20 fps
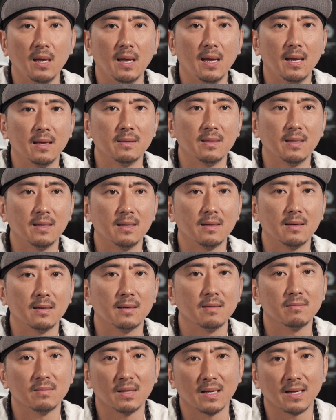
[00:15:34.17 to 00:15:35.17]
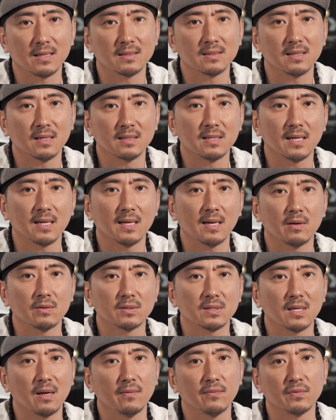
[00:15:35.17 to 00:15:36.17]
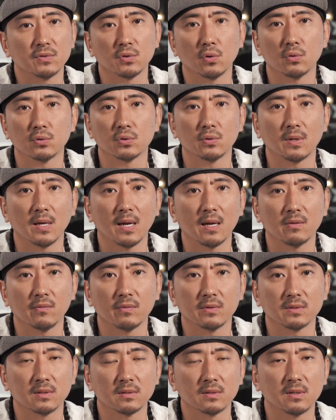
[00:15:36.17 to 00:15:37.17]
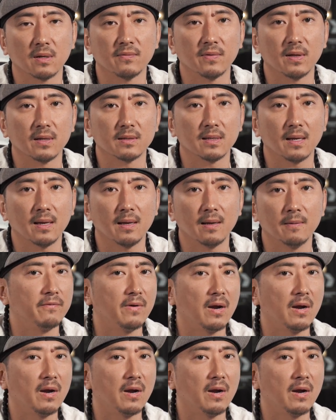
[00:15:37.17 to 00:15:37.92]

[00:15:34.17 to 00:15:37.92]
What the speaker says: And then, like I said, take it outside for social gatherings and stuff like that.